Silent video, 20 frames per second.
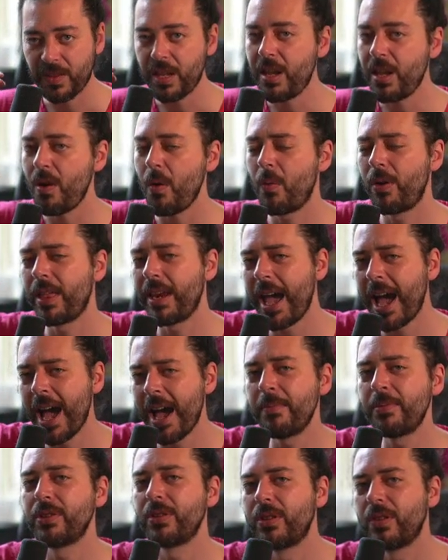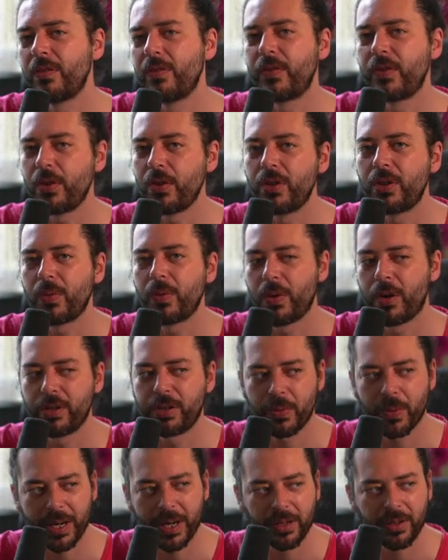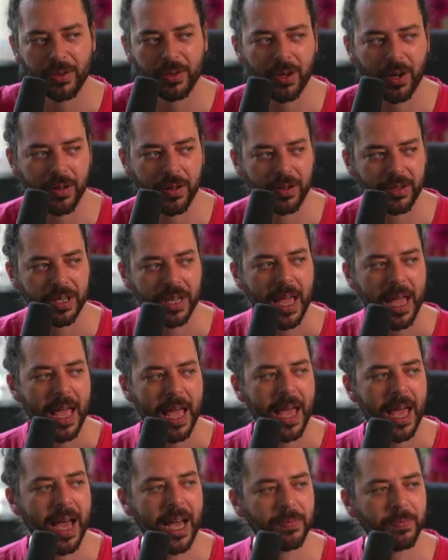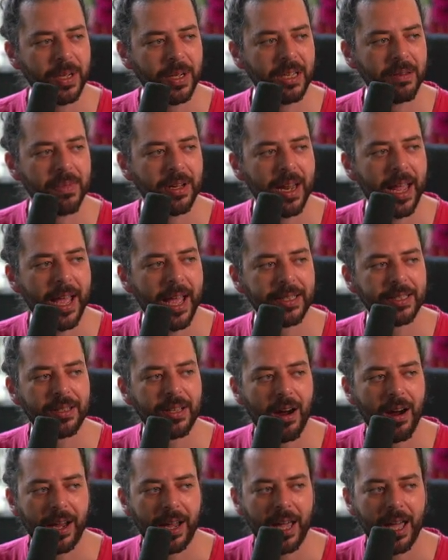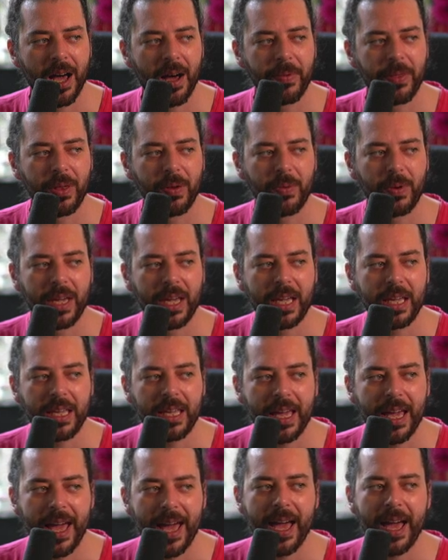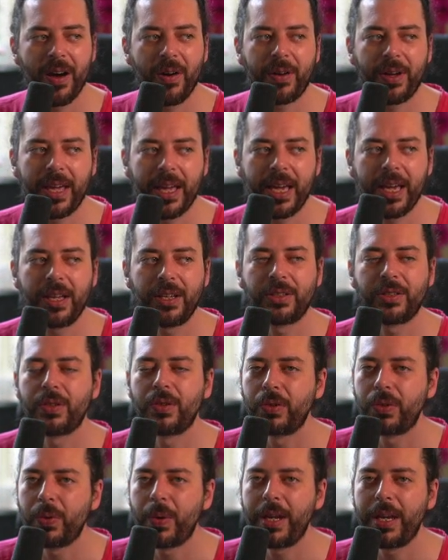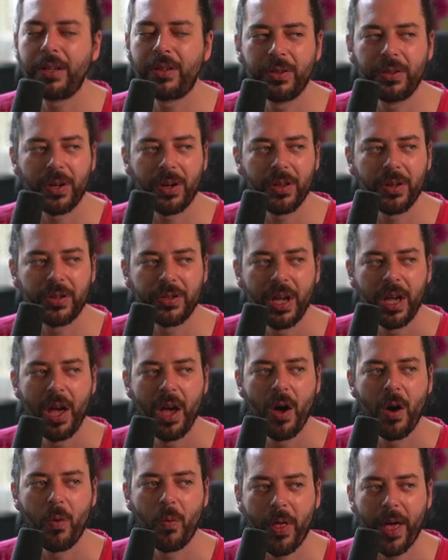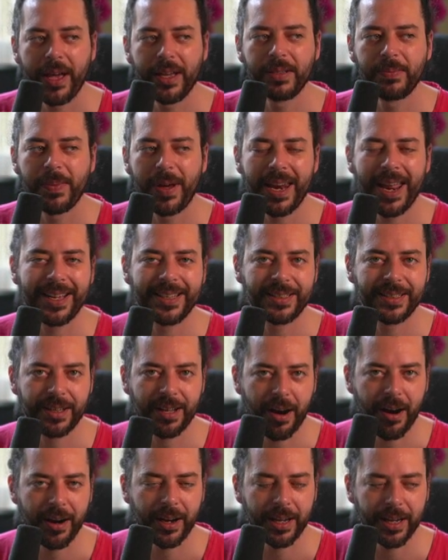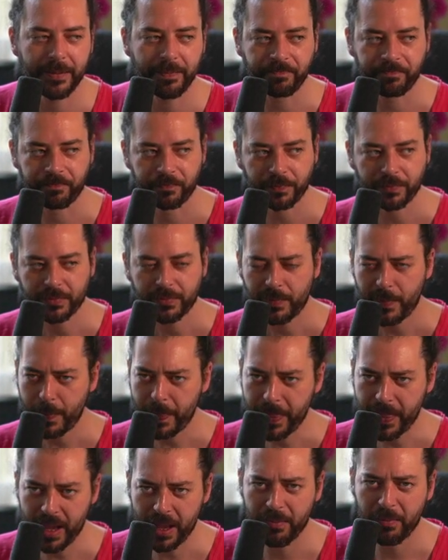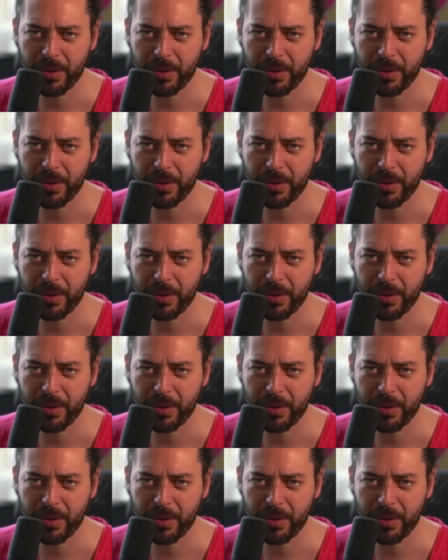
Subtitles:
with an absolute view towards $22 as being my next target up the way. Yeah, okay, so $22, that's my next target, but